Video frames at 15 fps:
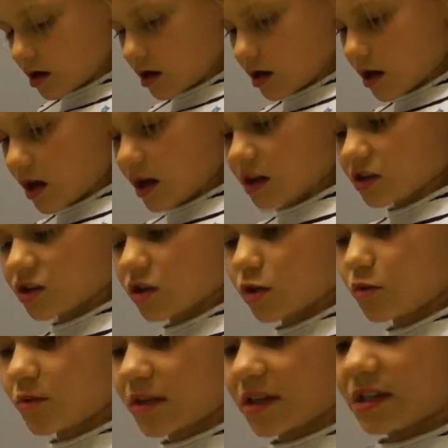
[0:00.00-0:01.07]
Okay, it
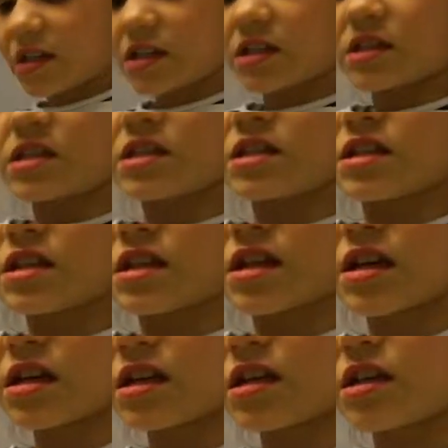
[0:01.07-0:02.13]
should be
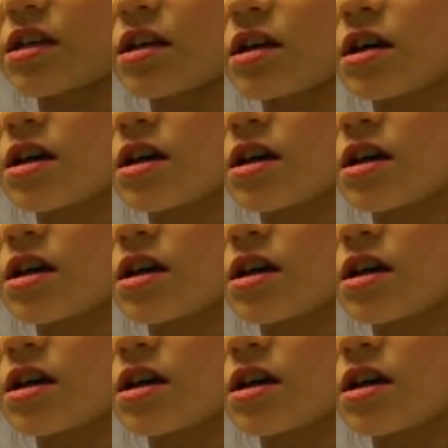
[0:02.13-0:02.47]
sticky.